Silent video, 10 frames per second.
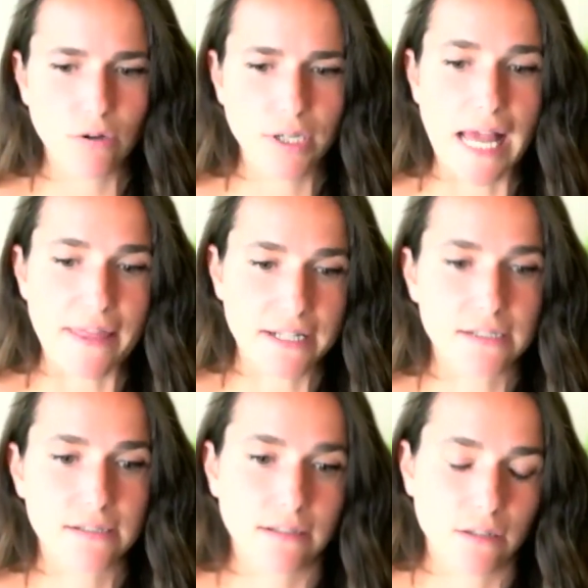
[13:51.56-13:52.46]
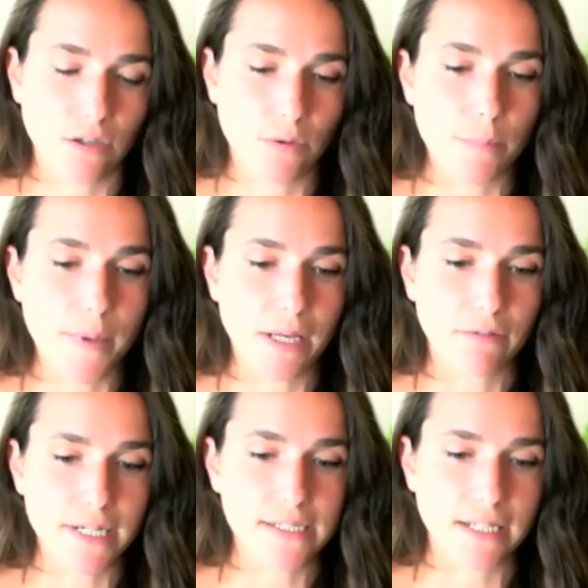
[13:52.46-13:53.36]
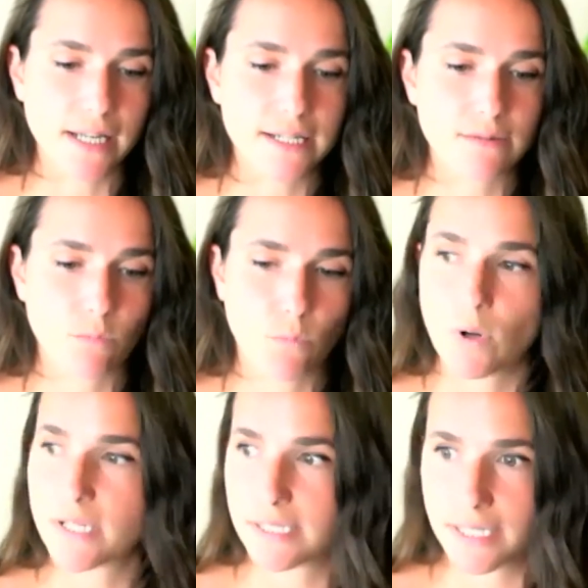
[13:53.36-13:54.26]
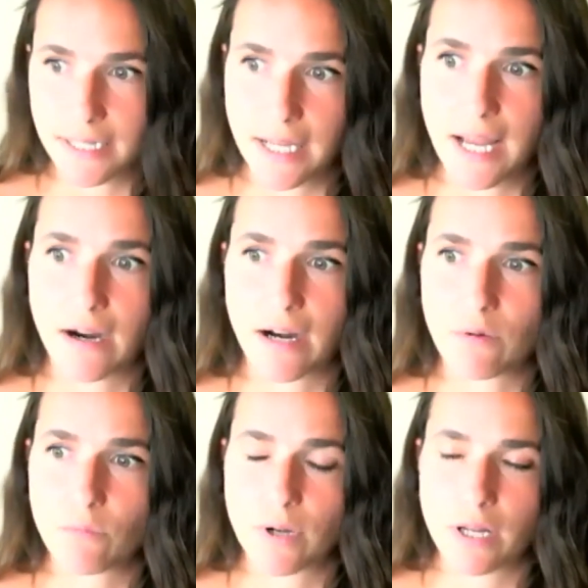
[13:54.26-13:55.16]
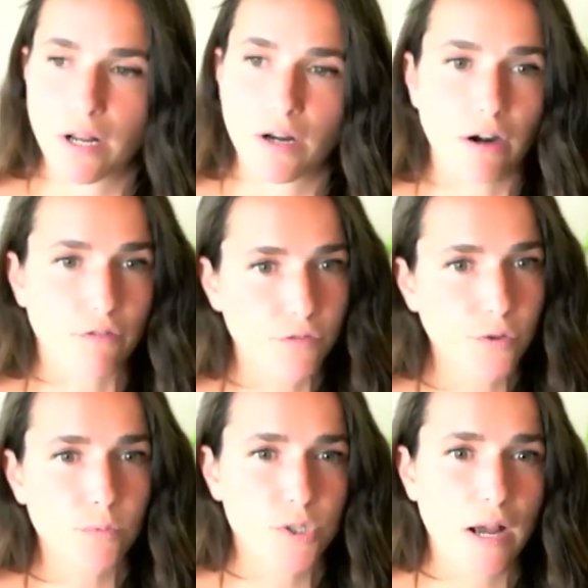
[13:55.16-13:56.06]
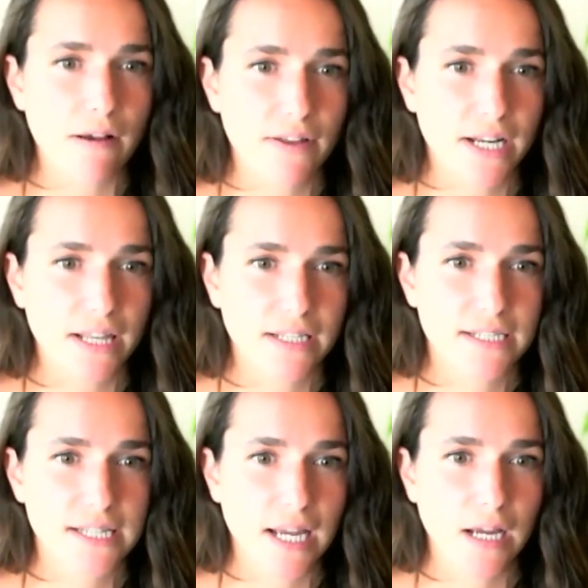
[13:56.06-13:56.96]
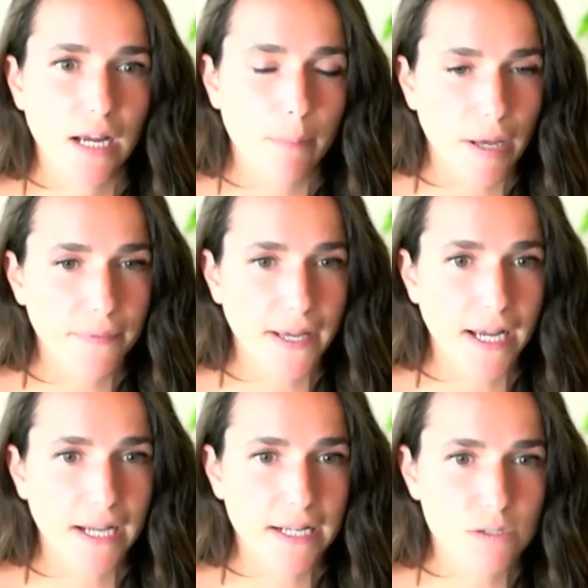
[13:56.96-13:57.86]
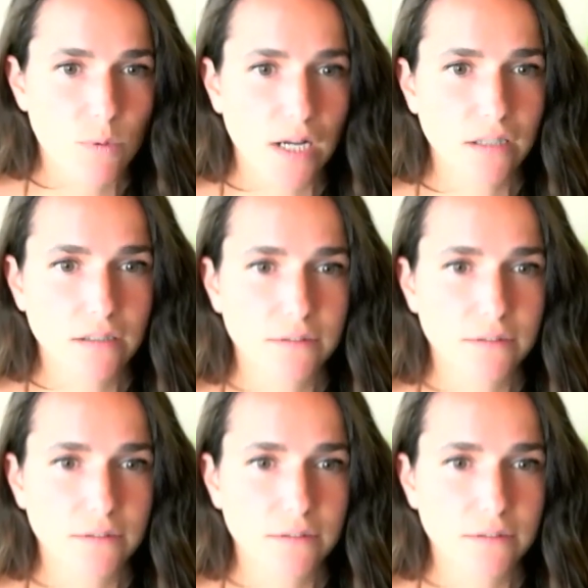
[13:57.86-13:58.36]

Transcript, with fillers: yeah, that's you know the main reason is what's in the air and in, in our food. Would you have anything to say about that as well?